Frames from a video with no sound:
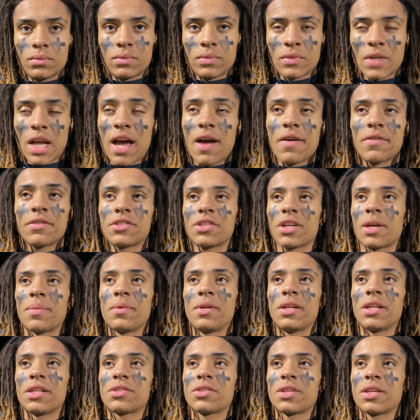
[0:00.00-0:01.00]
Obviously, I
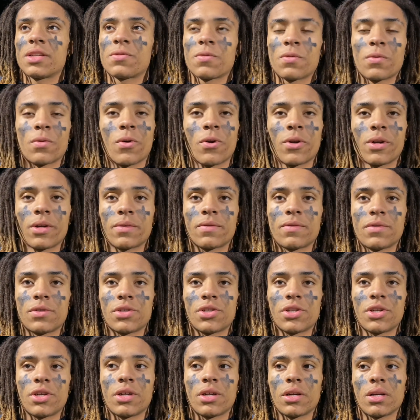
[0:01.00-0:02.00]
mean it's it's rewarding for
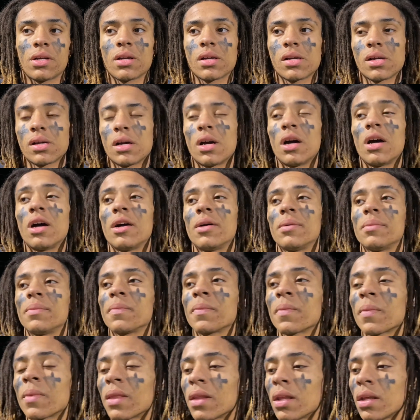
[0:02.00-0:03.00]
sure. Um,
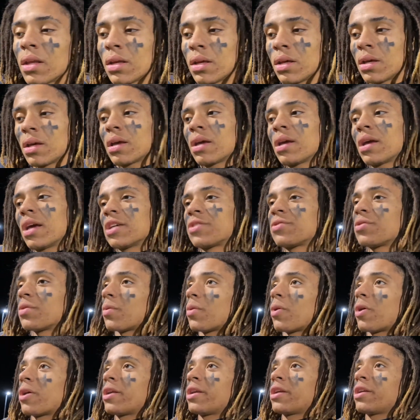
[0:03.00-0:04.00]
it's
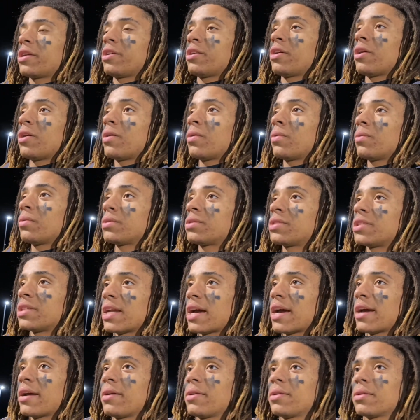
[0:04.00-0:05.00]
rewarding, you know.
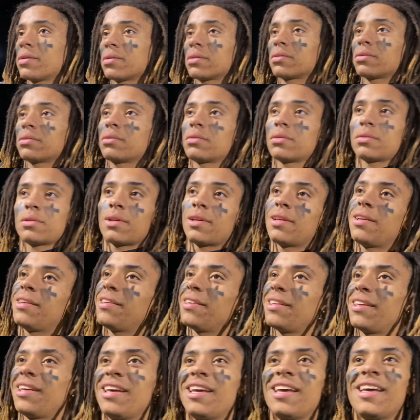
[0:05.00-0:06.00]
Tonight,
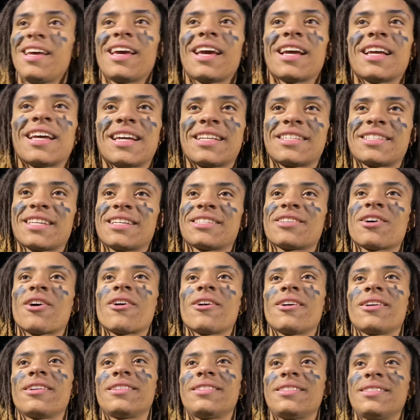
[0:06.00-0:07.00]
it's, it's
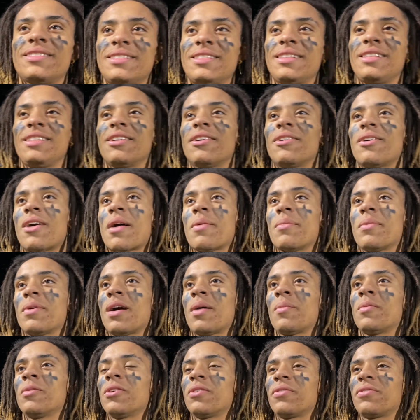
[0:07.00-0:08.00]
hard, you know. I'm,
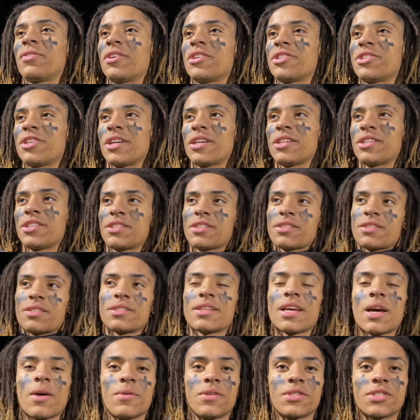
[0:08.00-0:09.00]
I'm a little frustrated just
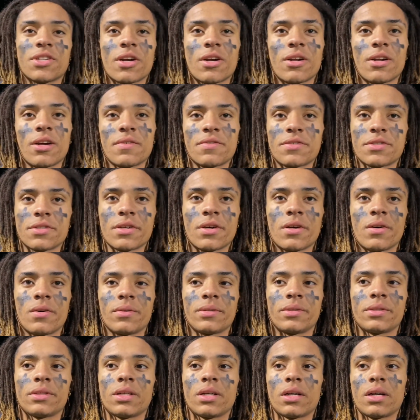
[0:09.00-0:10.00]
because how we started off slow,
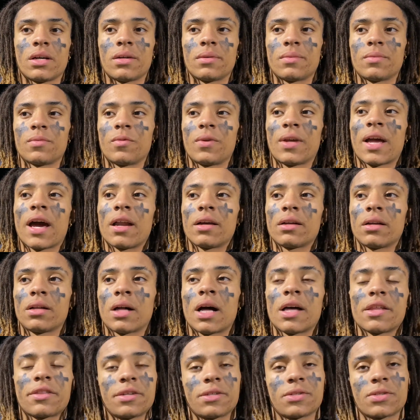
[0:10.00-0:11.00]
and um, we got a
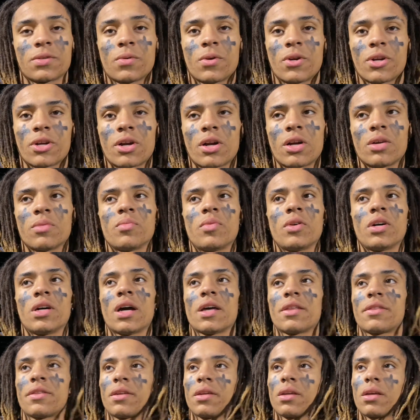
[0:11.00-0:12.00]
lot of things to work on. But
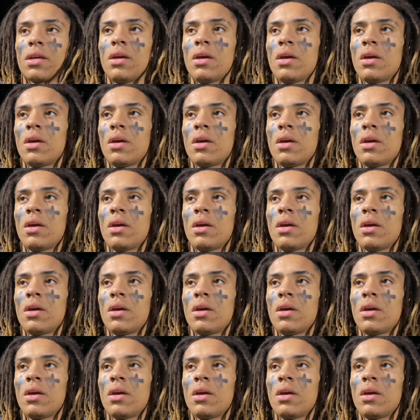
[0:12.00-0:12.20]
I think